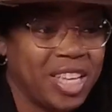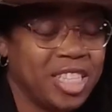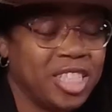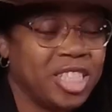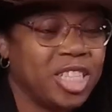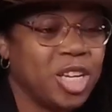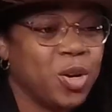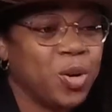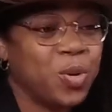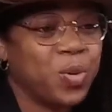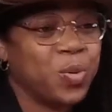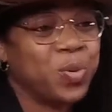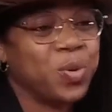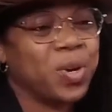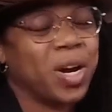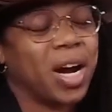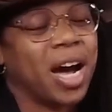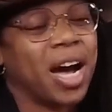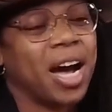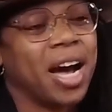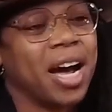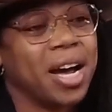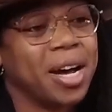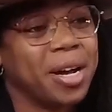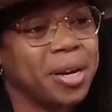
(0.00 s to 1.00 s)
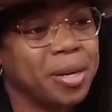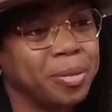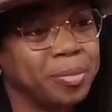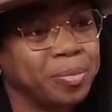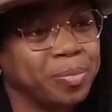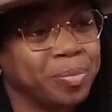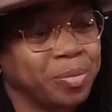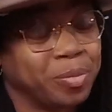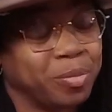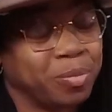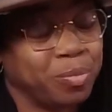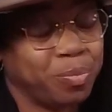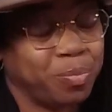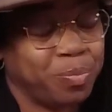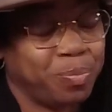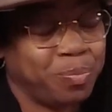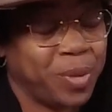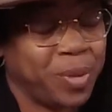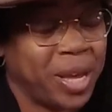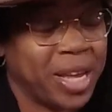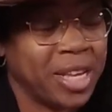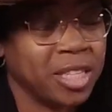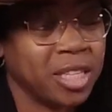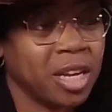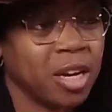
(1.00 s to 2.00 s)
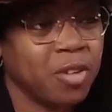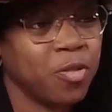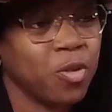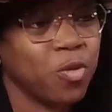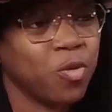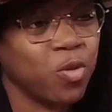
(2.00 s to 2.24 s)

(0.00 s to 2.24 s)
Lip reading: So, based off of